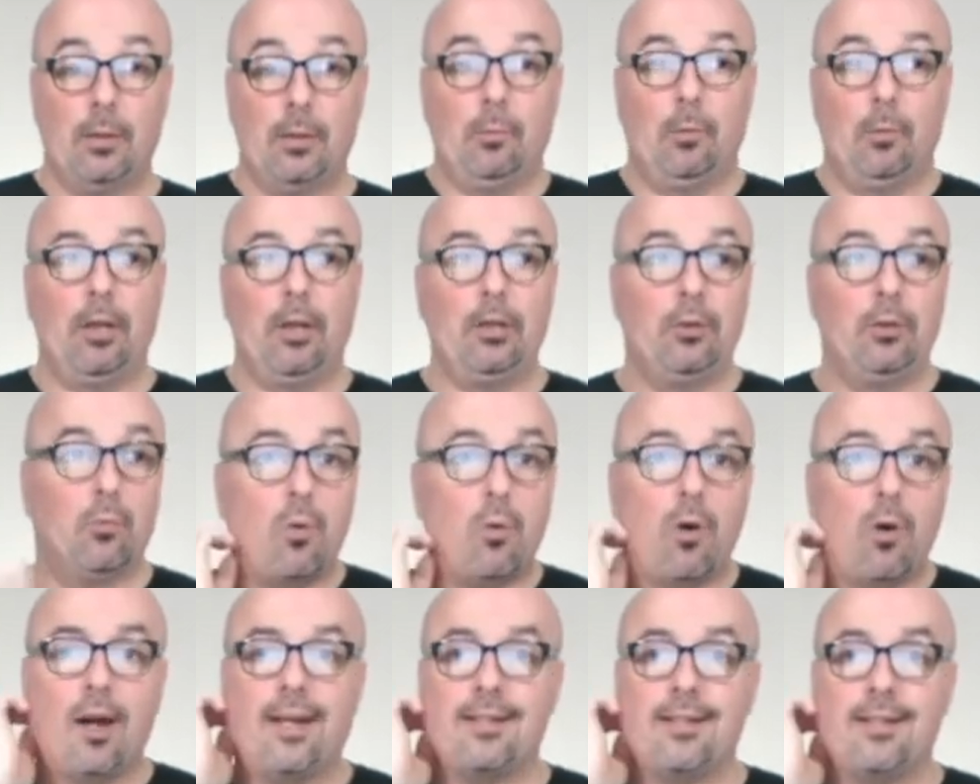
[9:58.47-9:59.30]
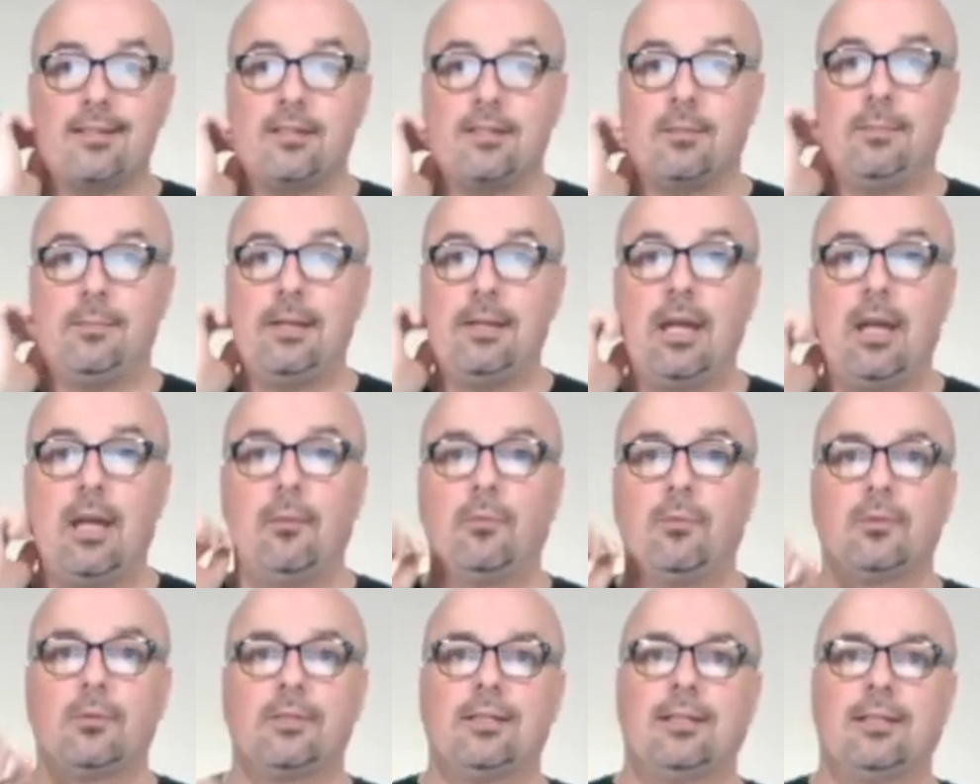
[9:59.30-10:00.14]
What you want is to be
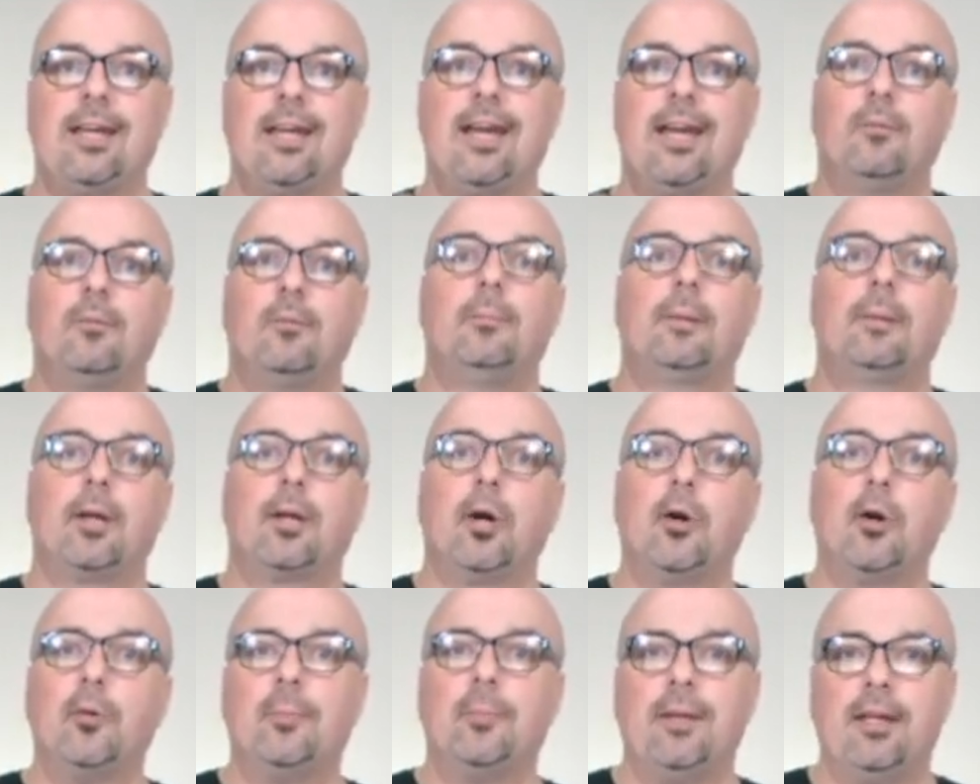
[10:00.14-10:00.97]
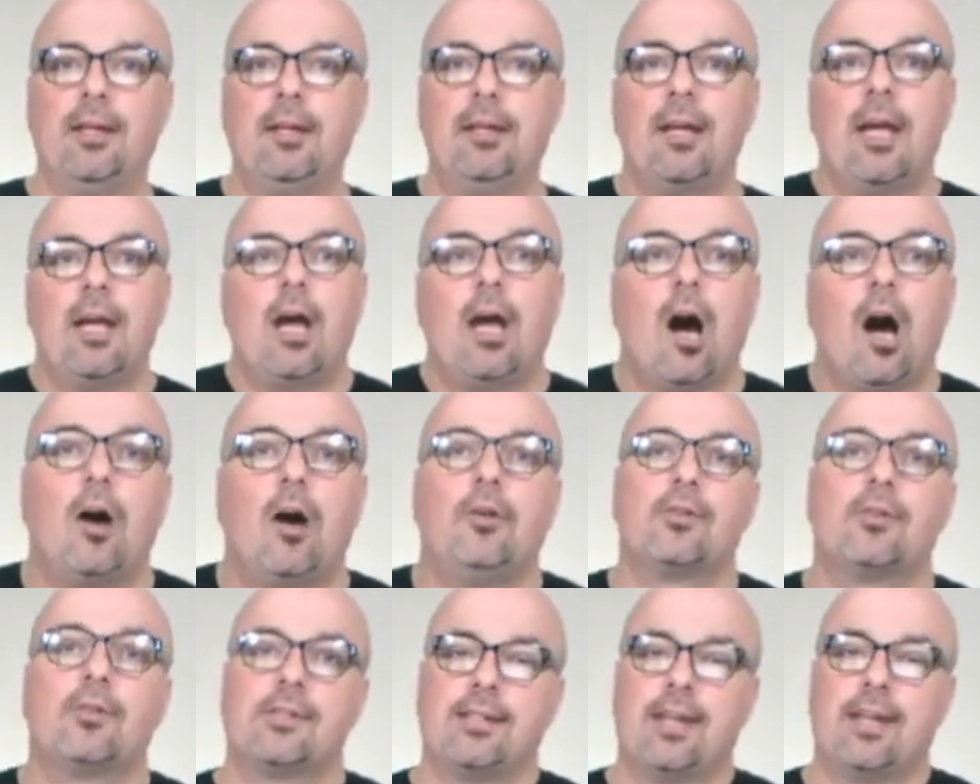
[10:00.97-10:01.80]
able to help Kobe
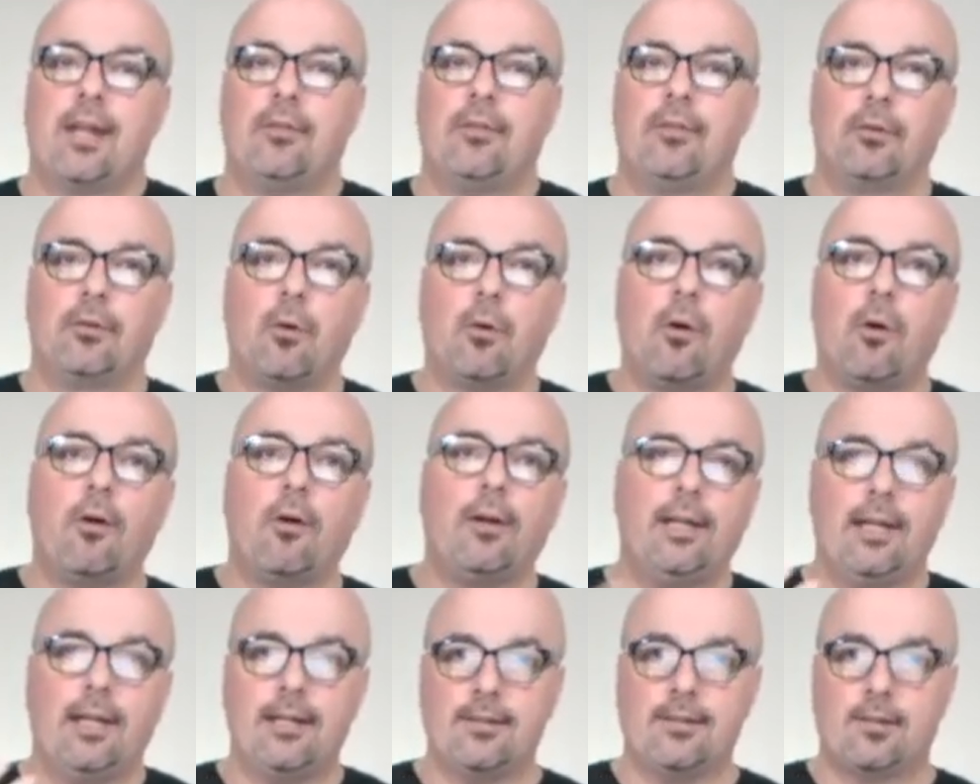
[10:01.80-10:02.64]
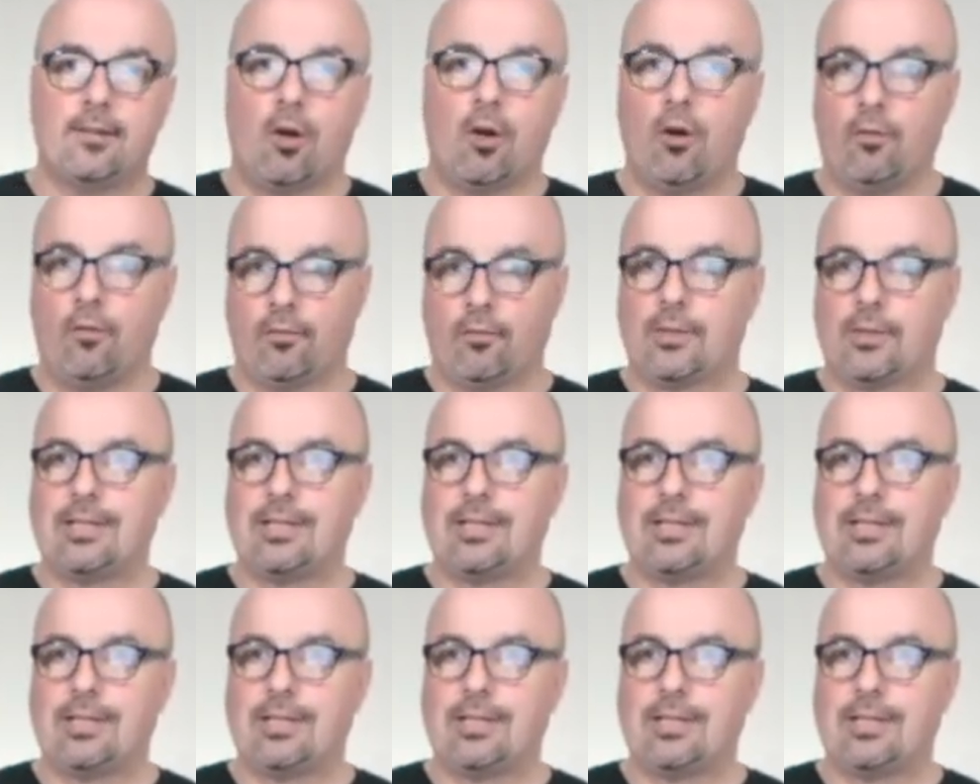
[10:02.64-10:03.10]
understand their audience over